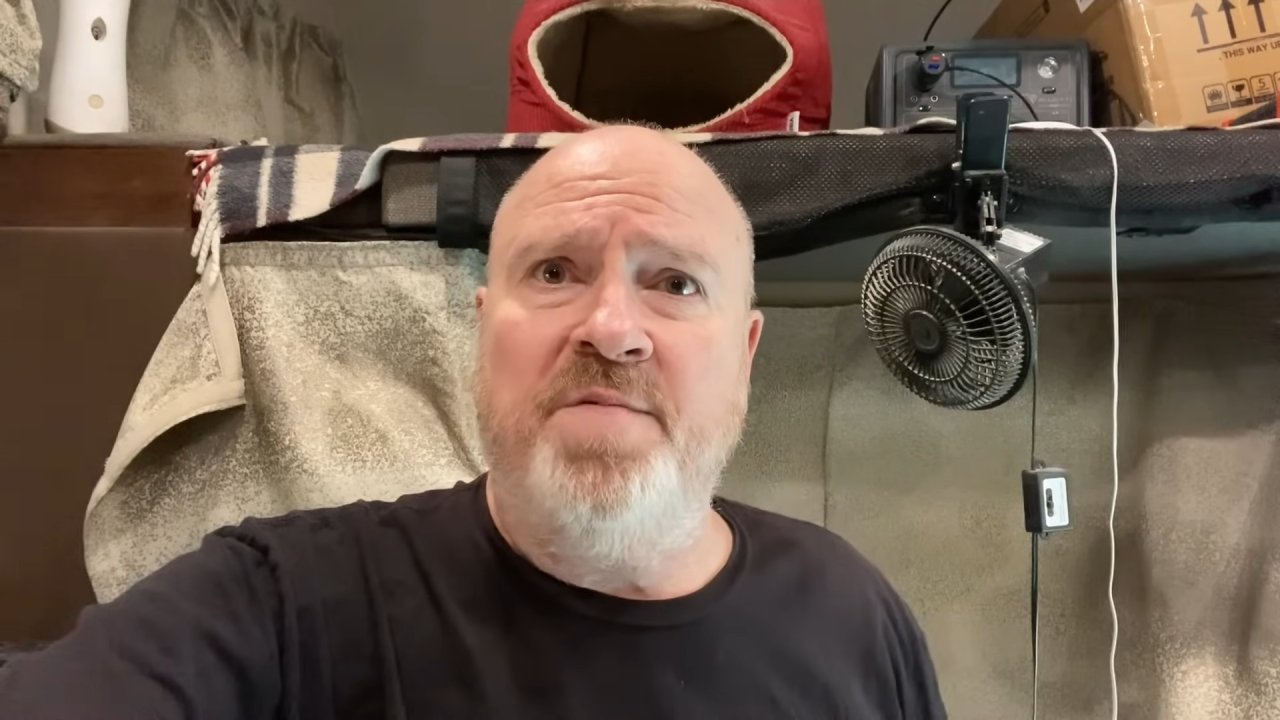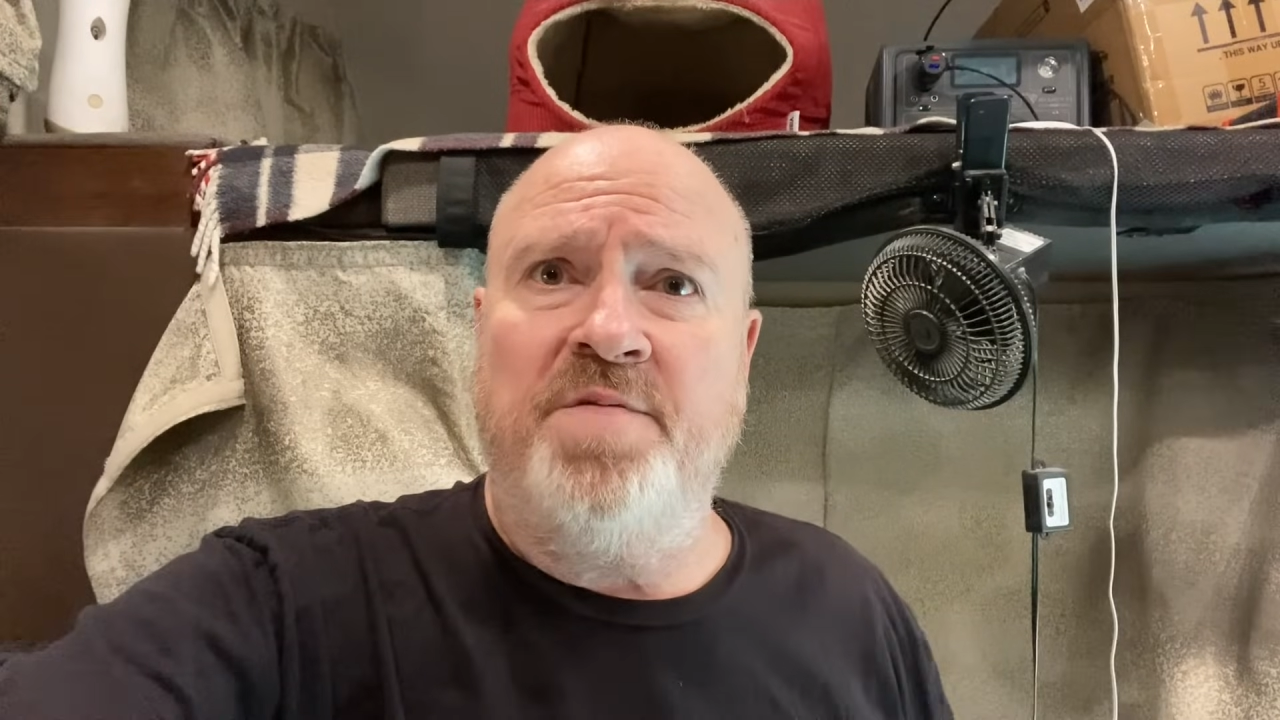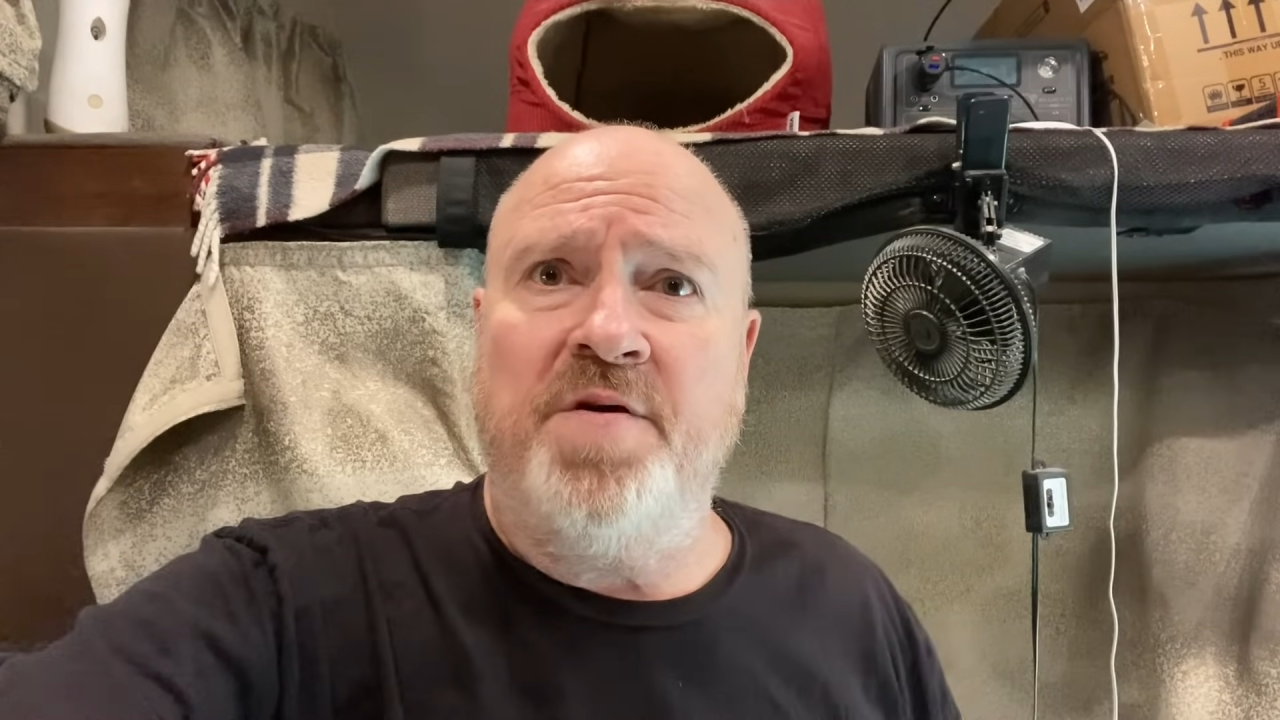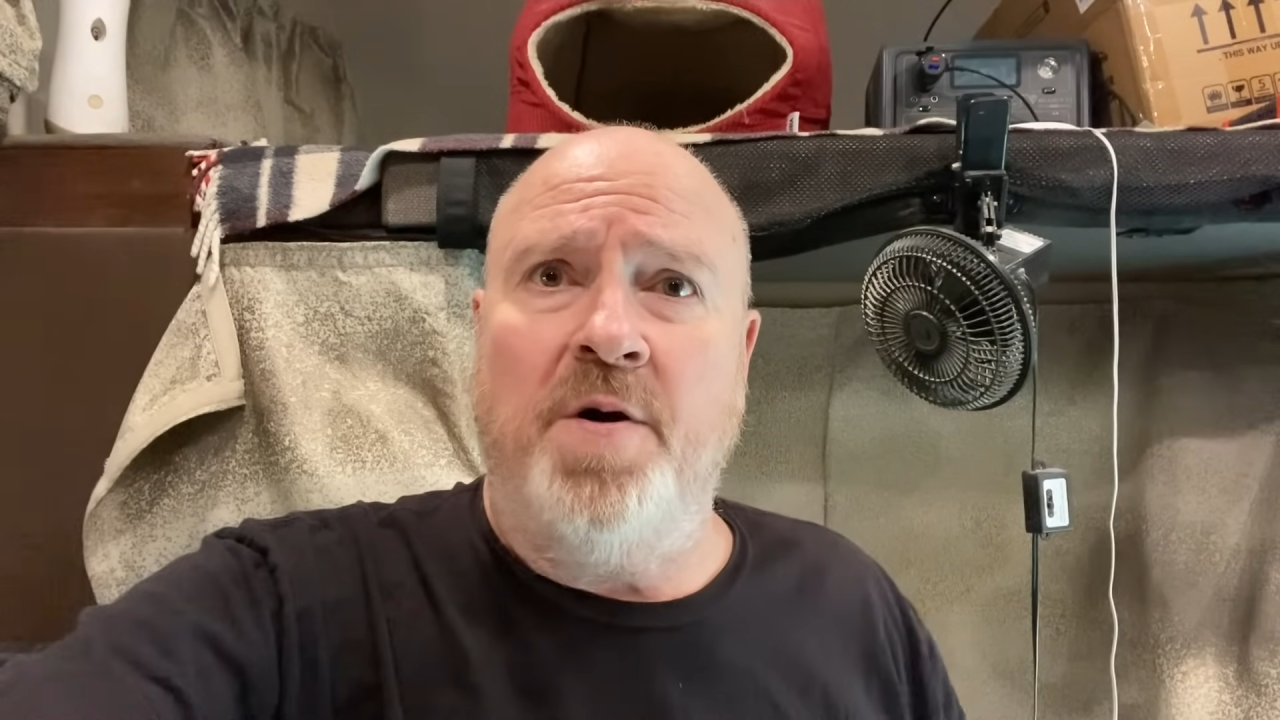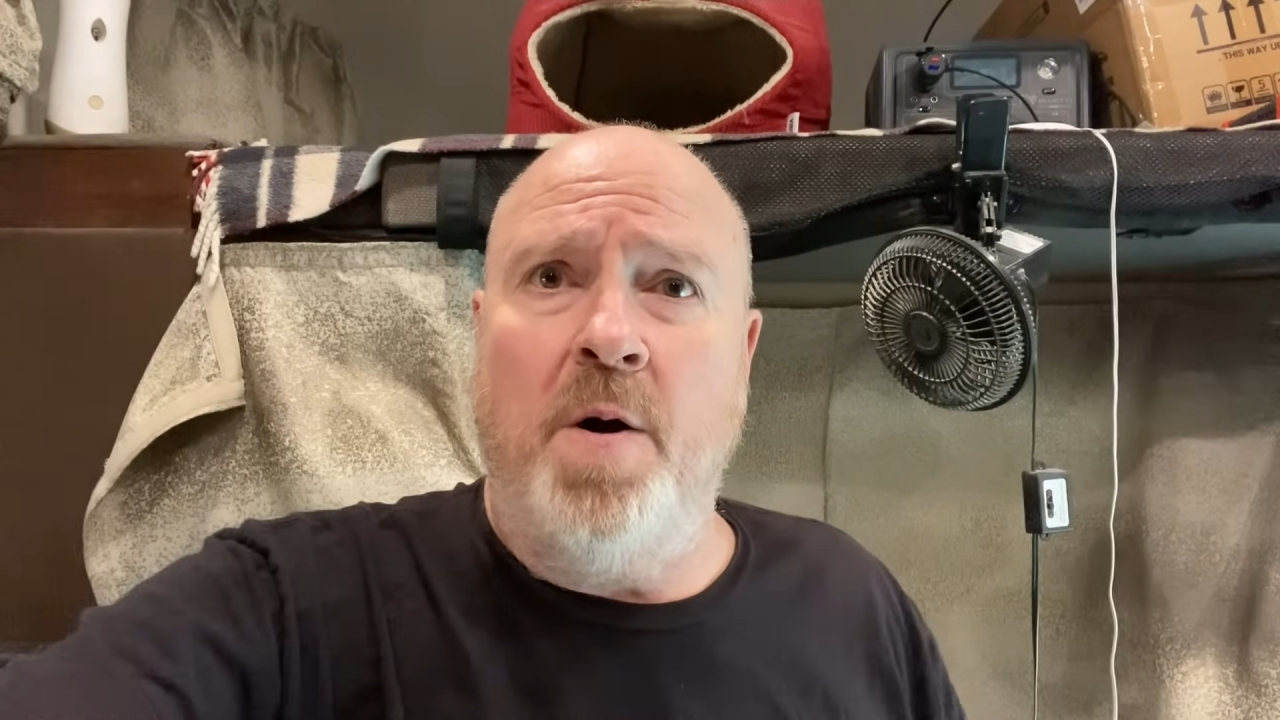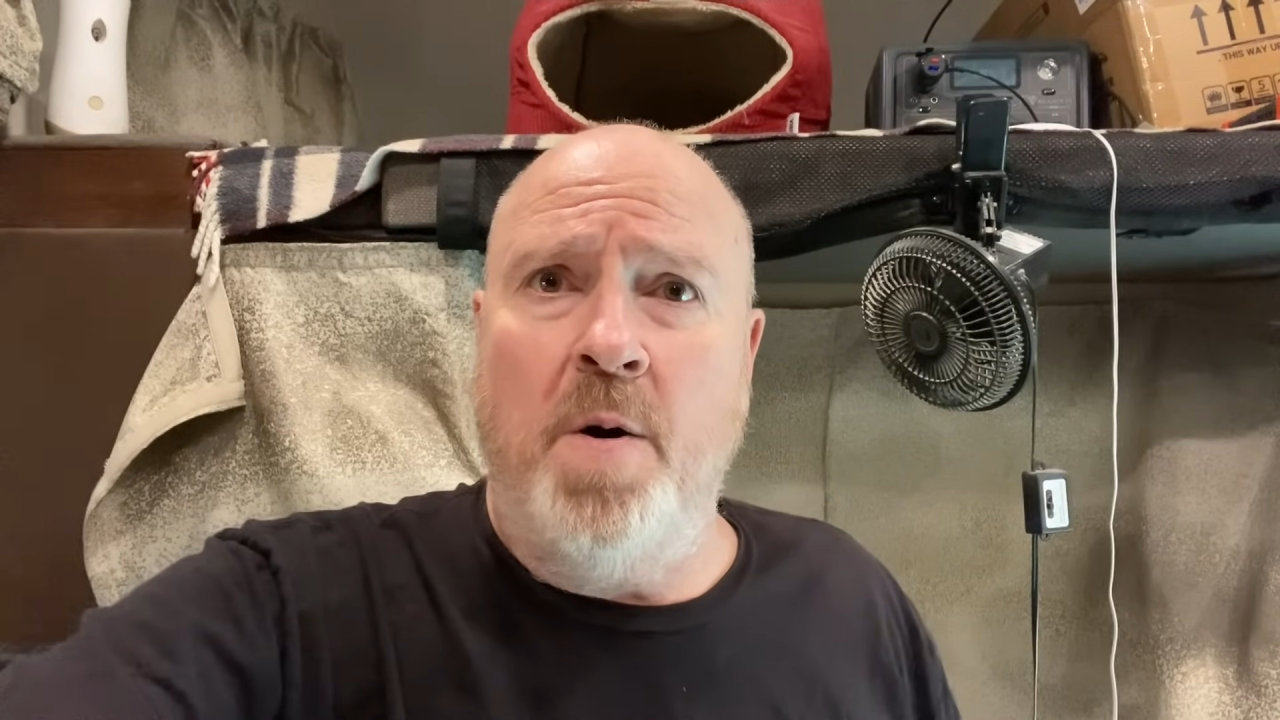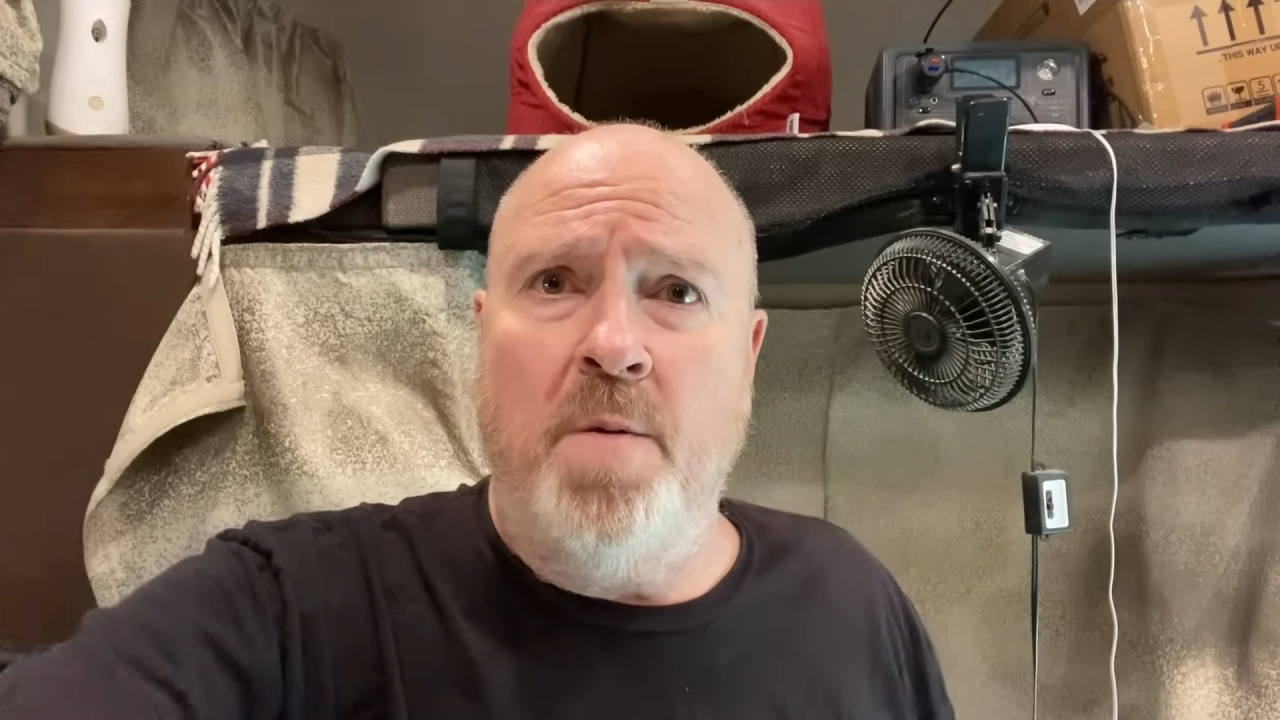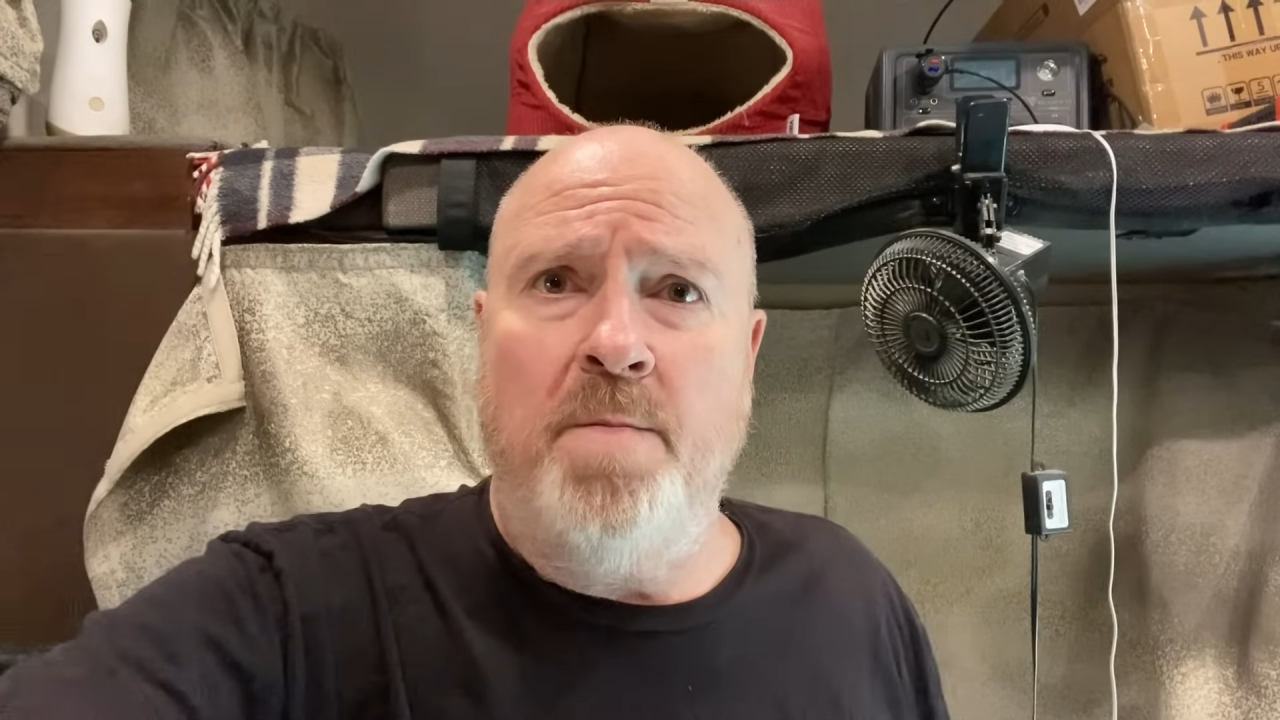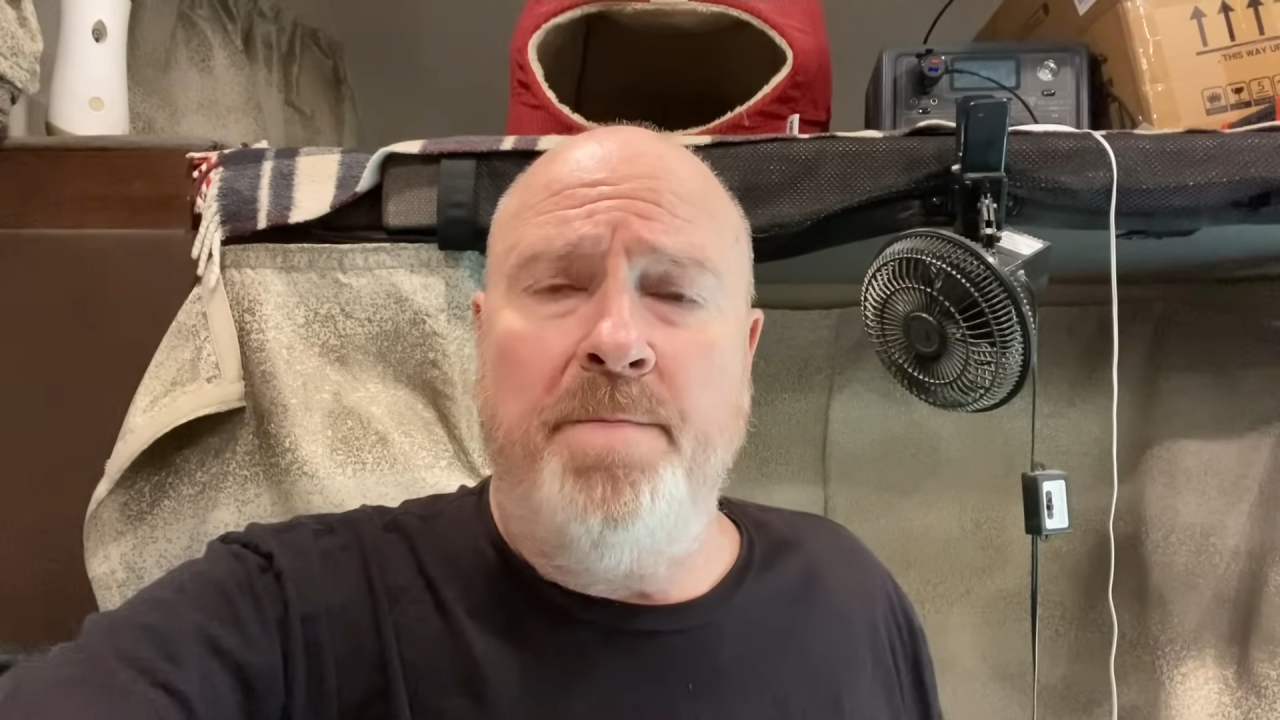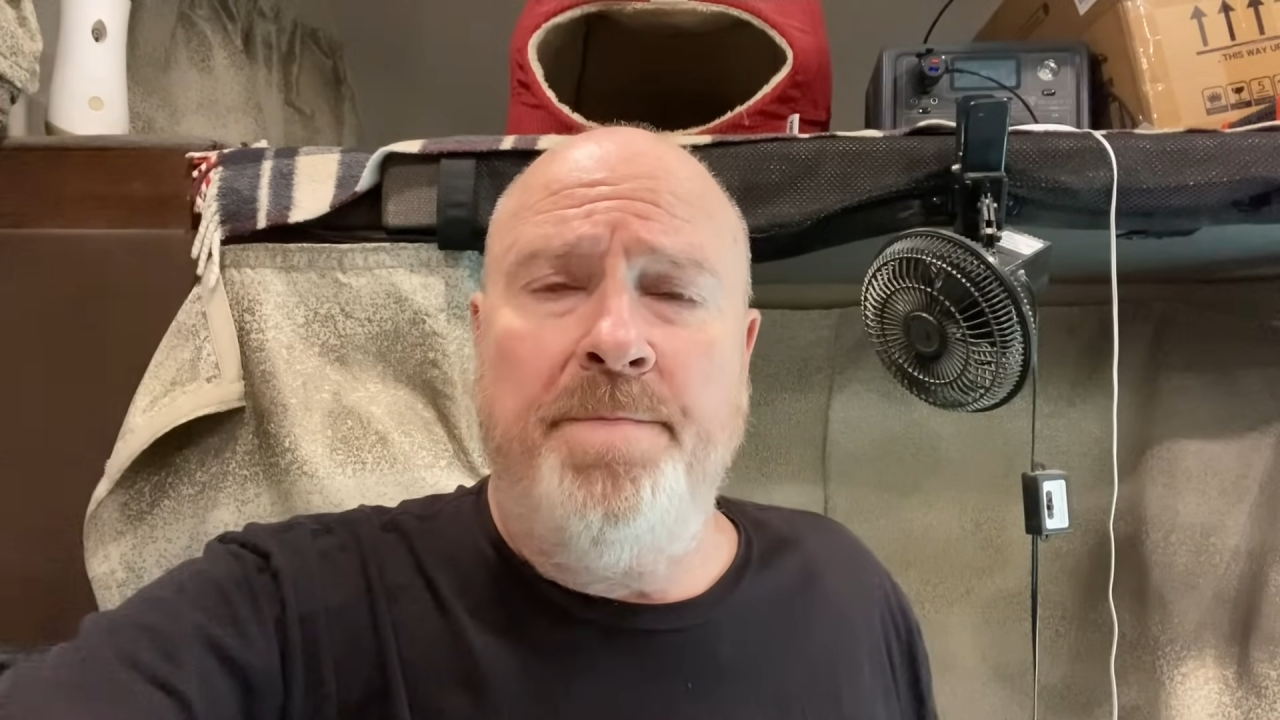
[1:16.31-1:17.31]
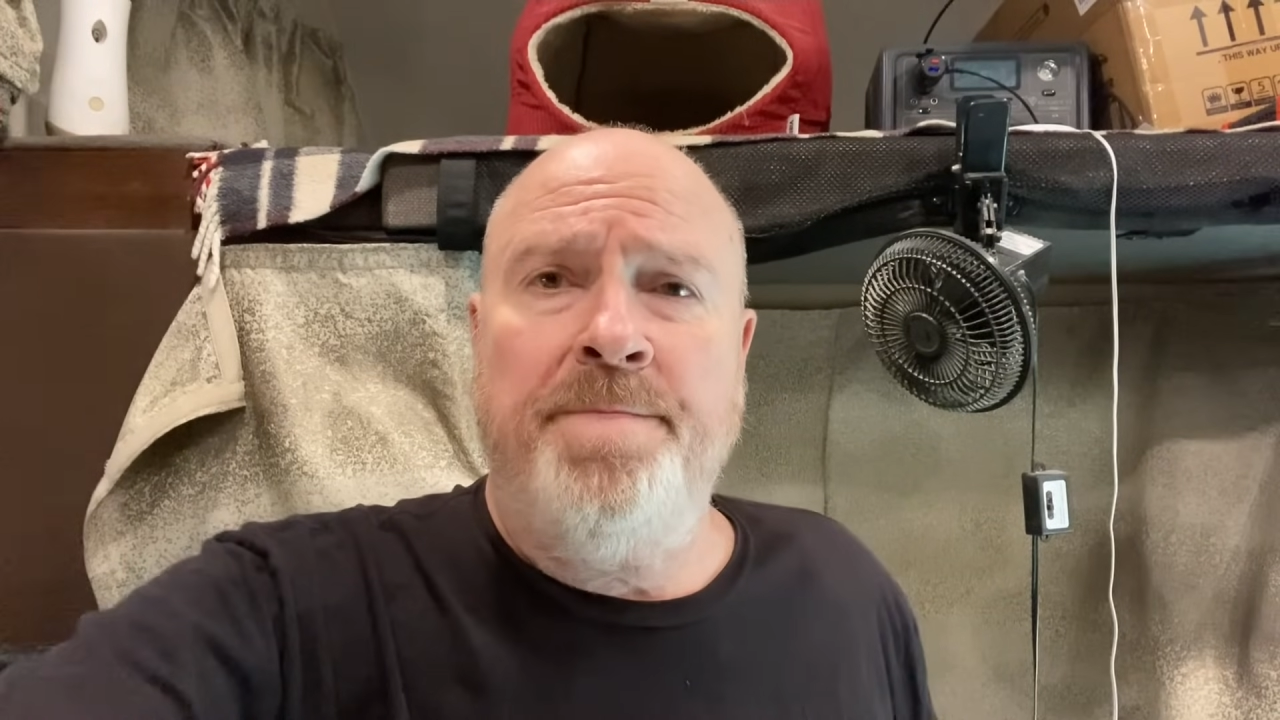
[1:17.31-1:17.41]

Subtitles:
for your home.